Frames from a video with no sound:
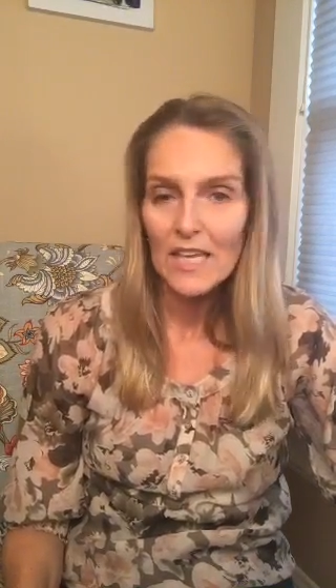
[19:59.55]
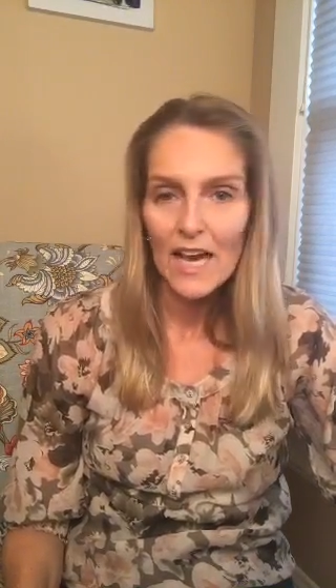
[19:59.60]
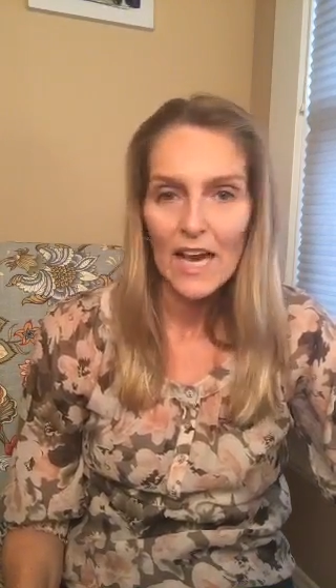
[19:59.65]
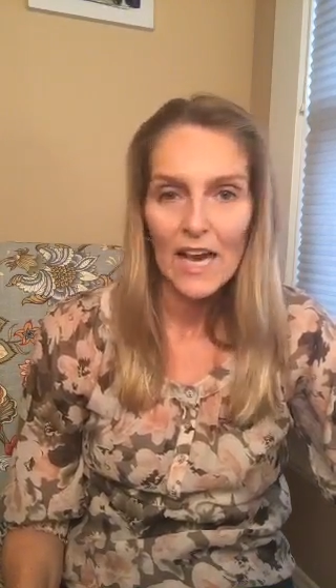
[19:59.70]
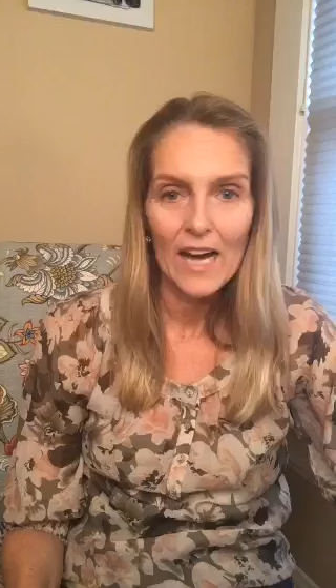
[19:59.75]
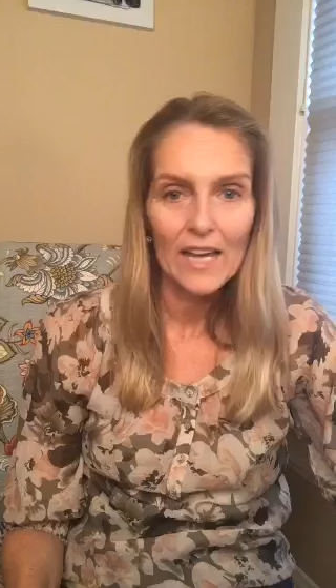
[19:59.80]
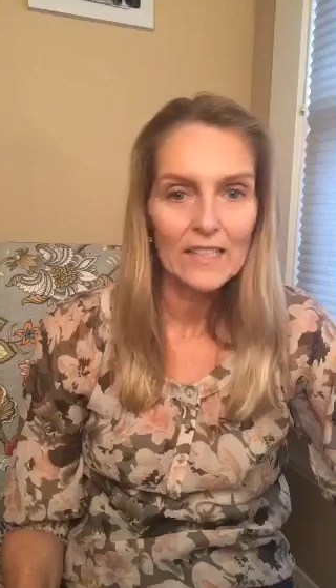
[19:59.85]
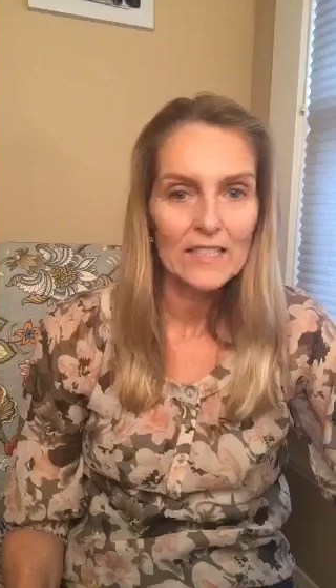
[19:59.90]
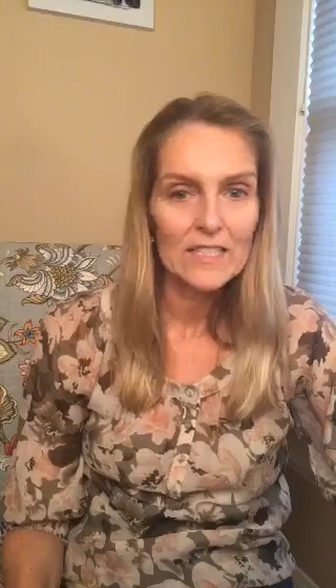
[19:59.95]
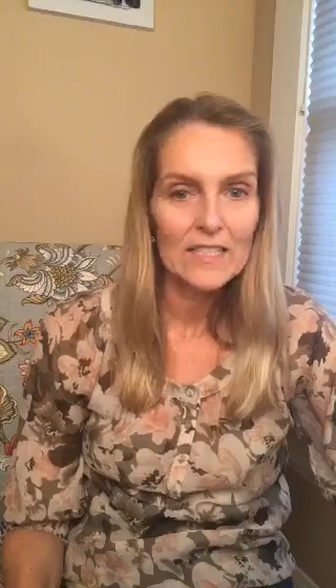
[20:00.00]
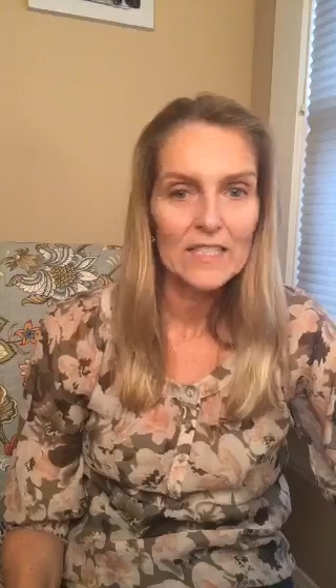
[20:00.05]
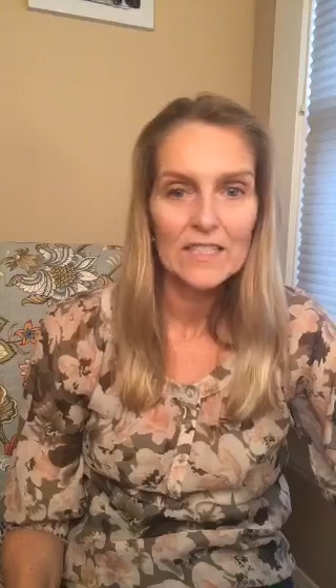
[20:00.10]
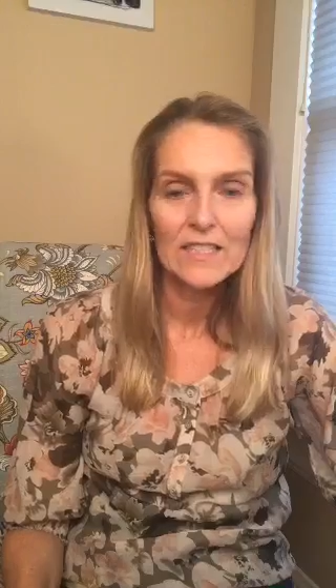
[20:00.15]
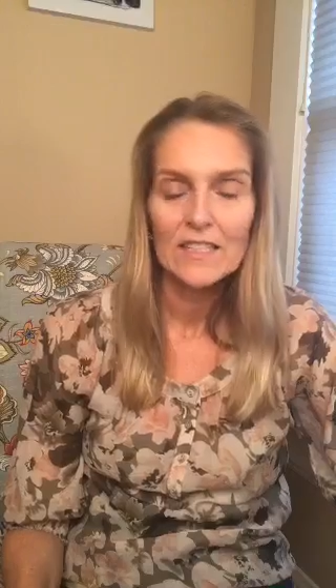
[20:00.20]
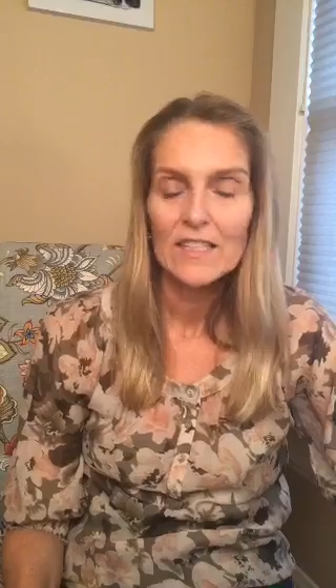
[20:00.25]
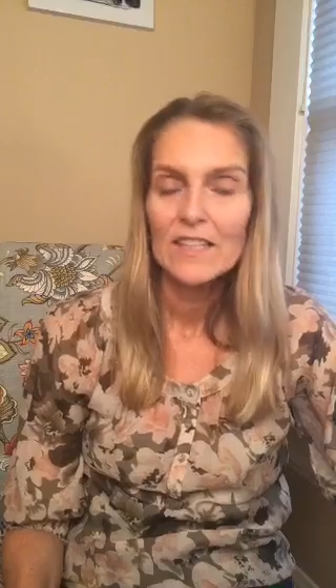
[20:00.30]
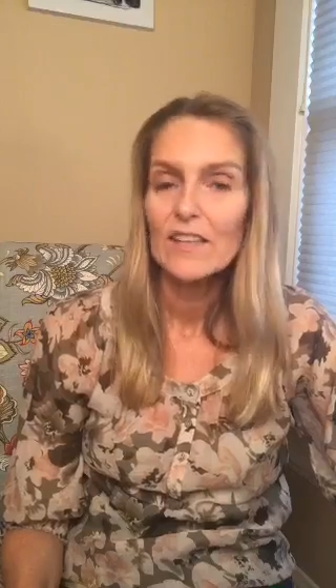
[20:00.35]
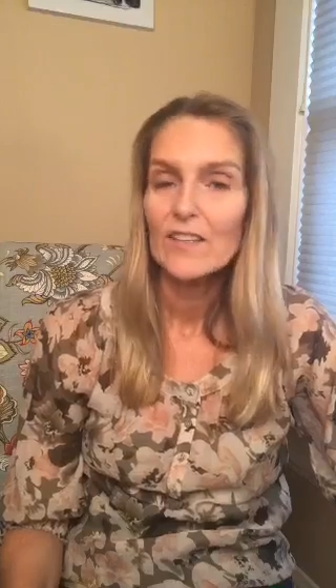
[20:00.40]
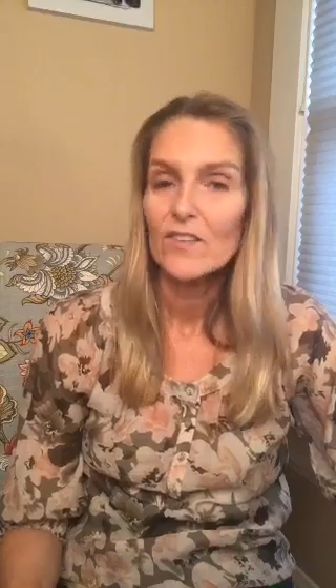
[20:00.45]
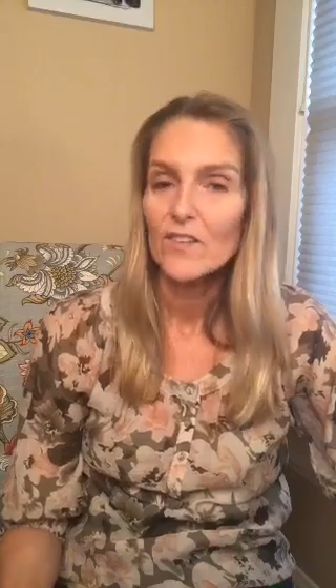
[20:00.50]
yet,
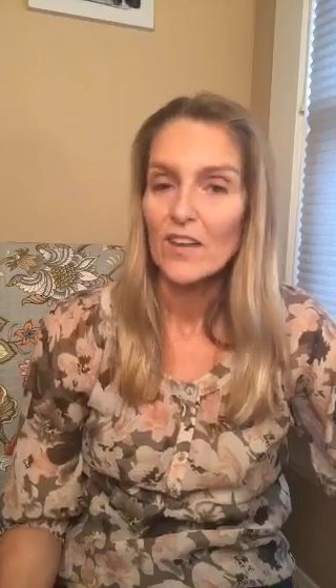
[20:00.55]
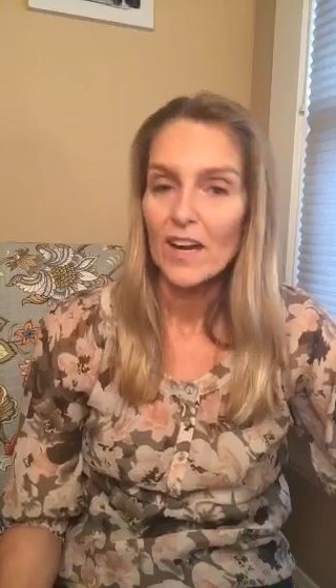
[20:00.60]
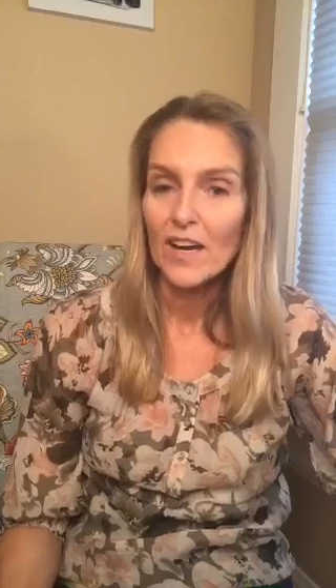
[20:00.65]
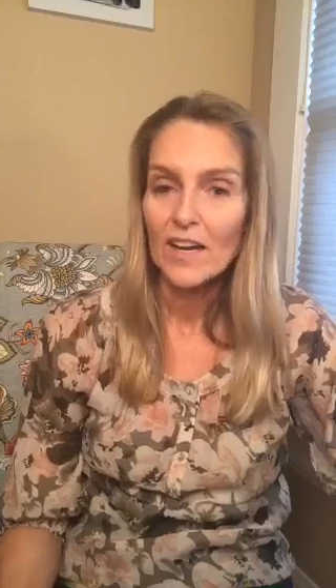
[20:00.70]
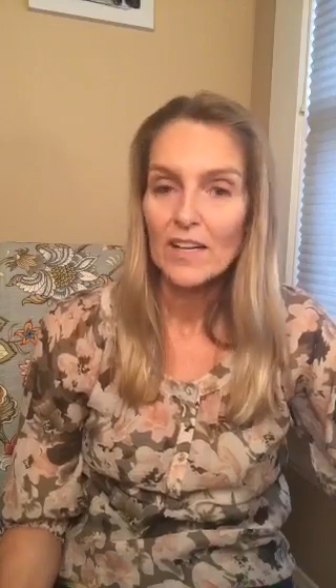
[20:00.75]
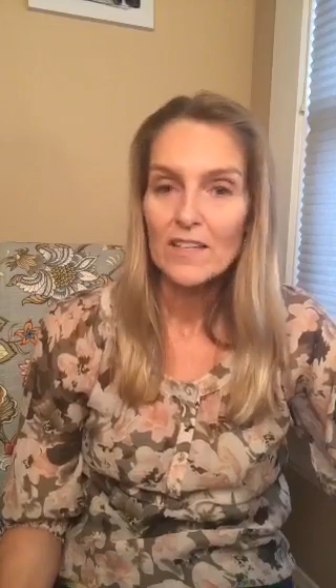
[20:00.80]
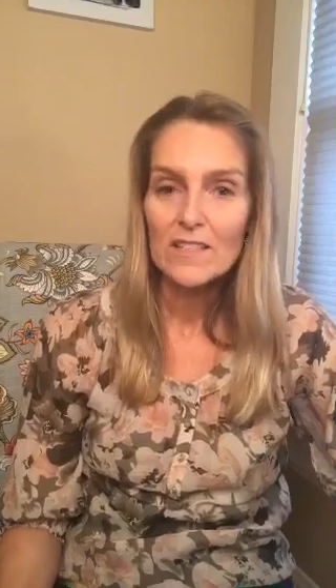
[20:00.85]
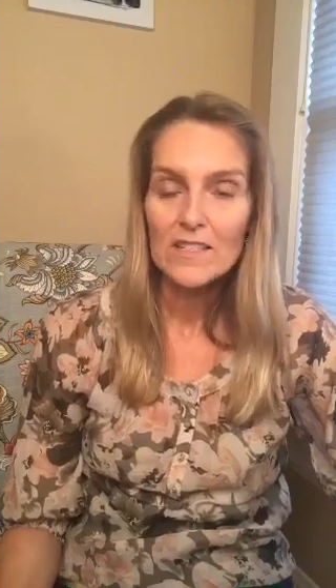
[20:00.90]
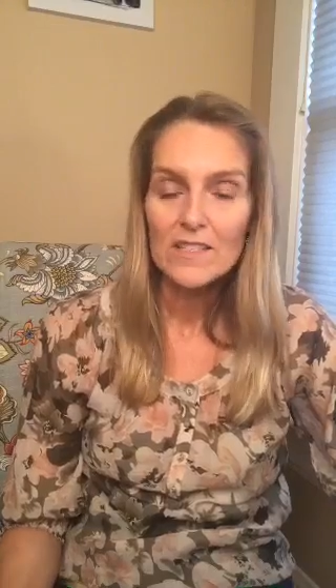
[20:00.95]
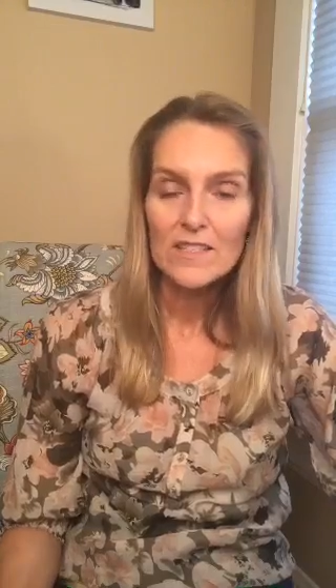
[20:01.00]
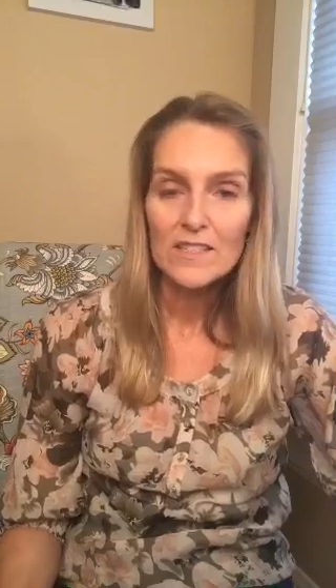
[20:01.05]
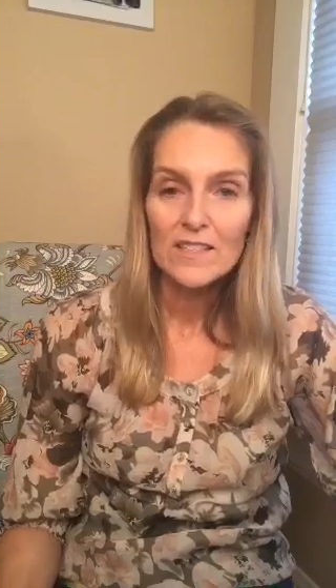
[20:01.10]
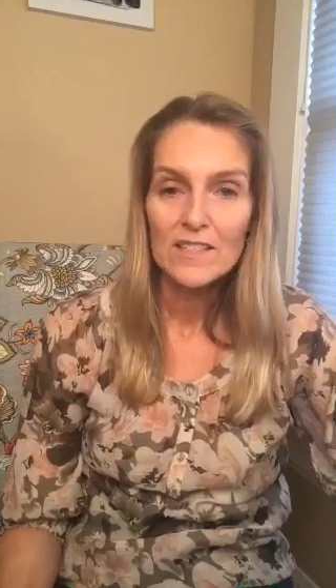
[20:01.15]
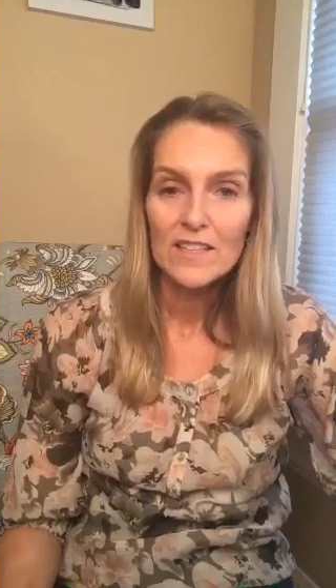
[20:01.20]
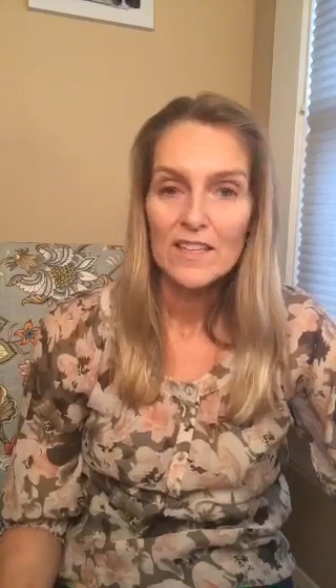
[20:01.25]
right?